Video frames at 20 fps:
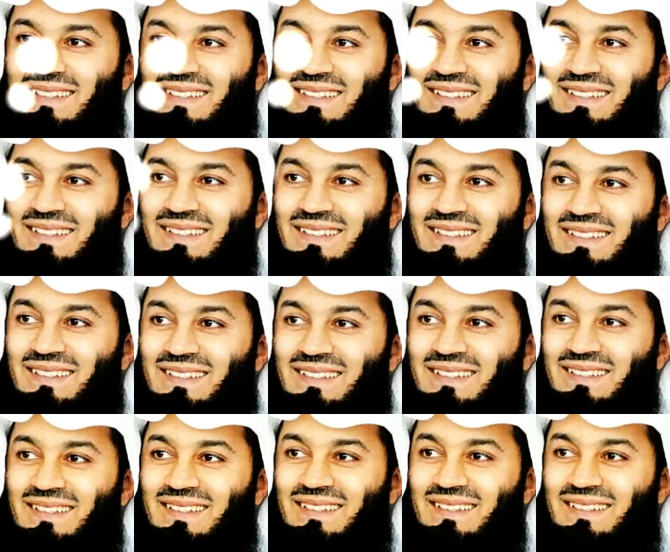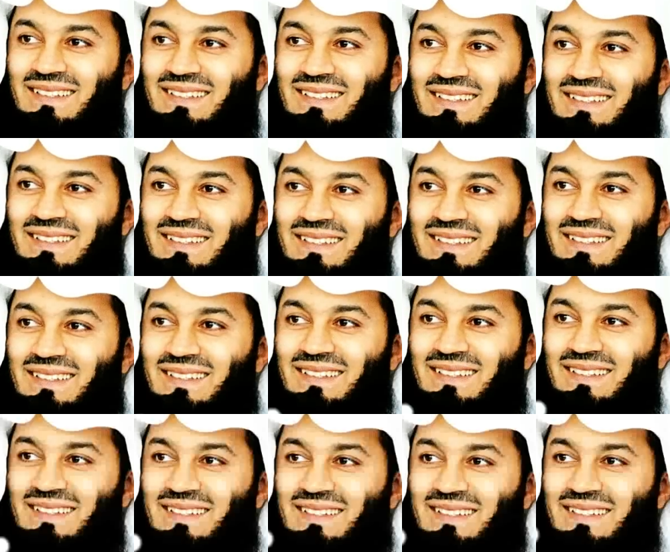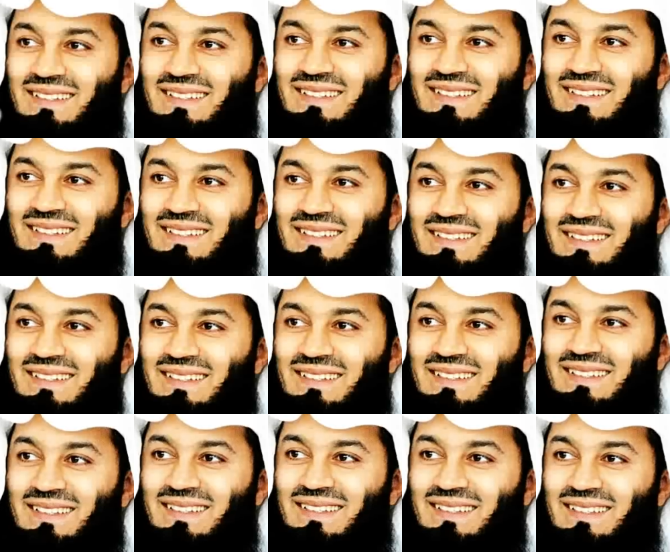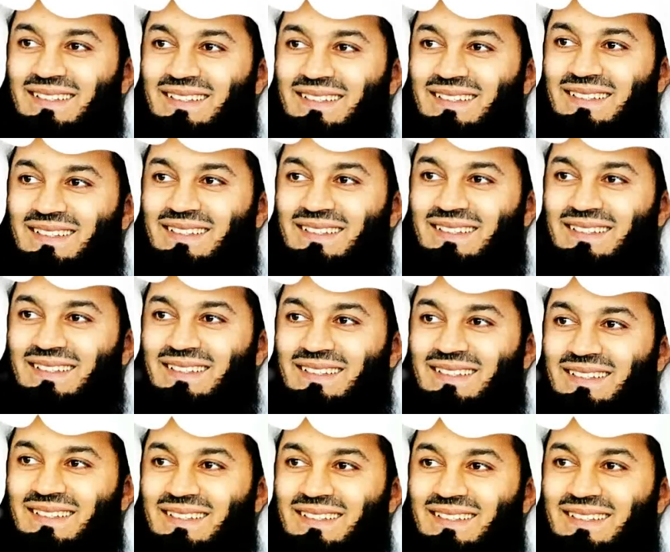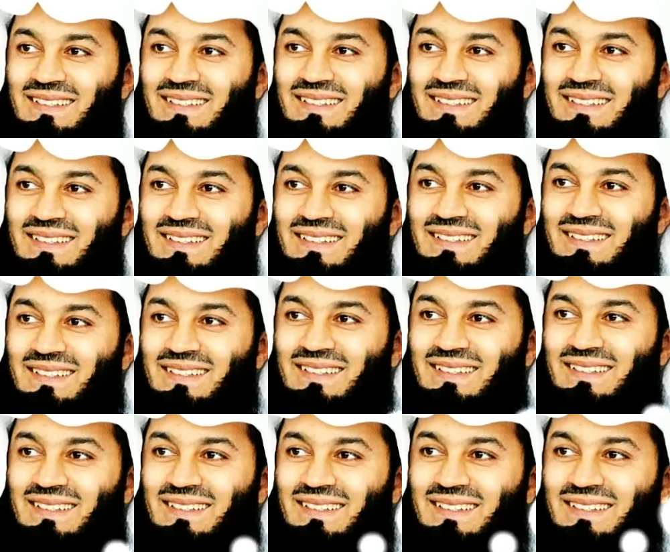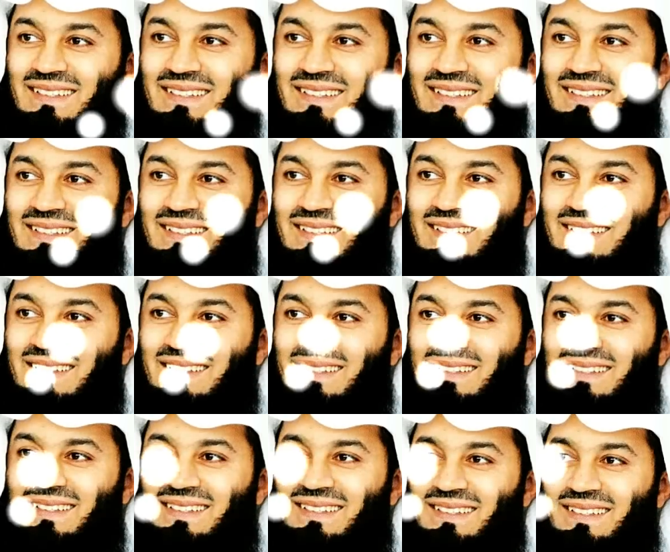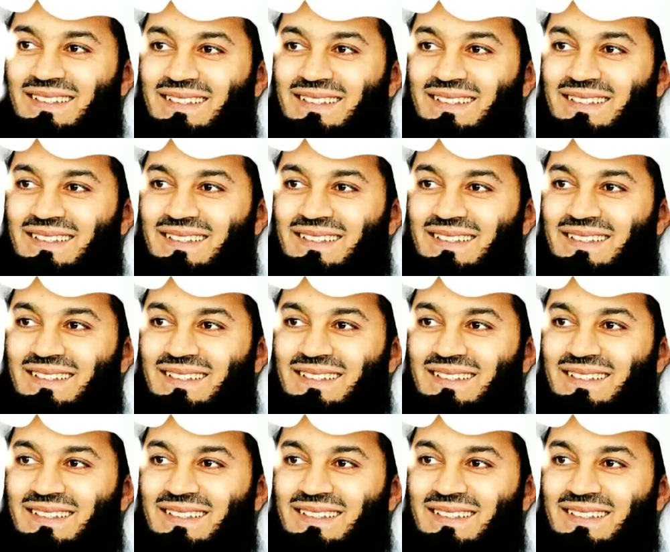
A person whose eyes were filled with the tears, or perhaps overflowed with the tears.